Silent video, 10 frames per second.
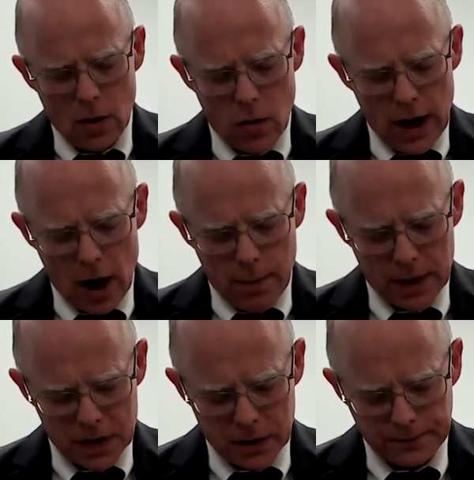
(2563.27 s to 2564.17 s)
Lord, help
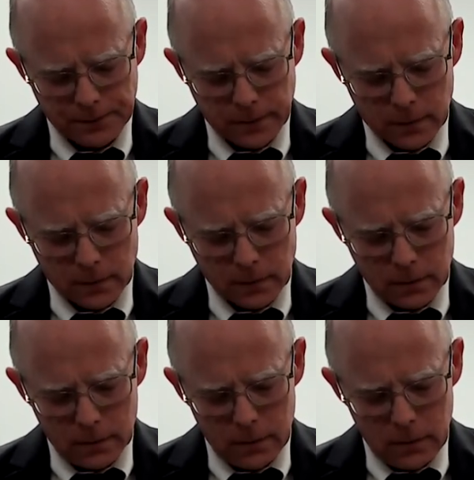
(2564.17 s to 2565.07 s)
us.
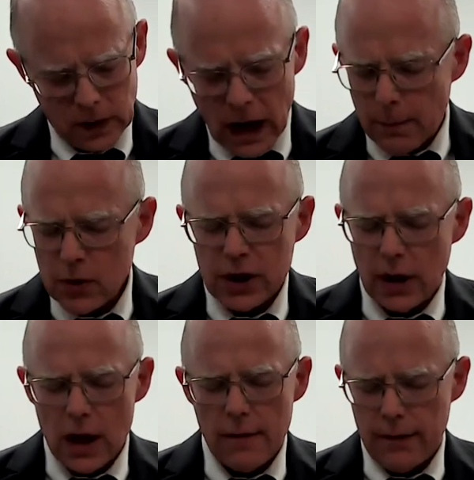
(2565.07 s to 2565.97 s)
Help us to
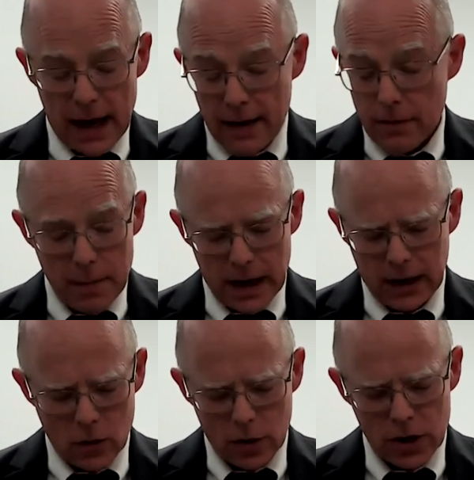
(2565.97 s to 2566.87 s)
love
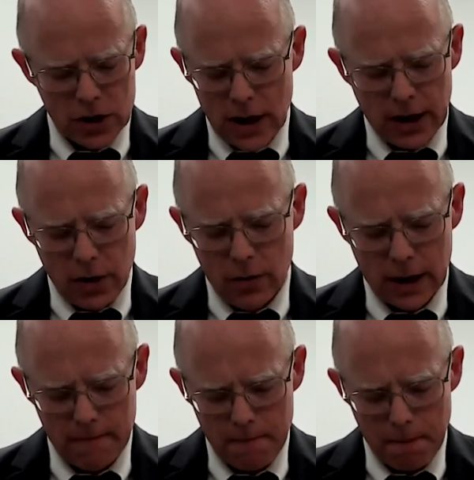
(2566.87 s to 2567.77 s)
everybody, Lord, just like you did.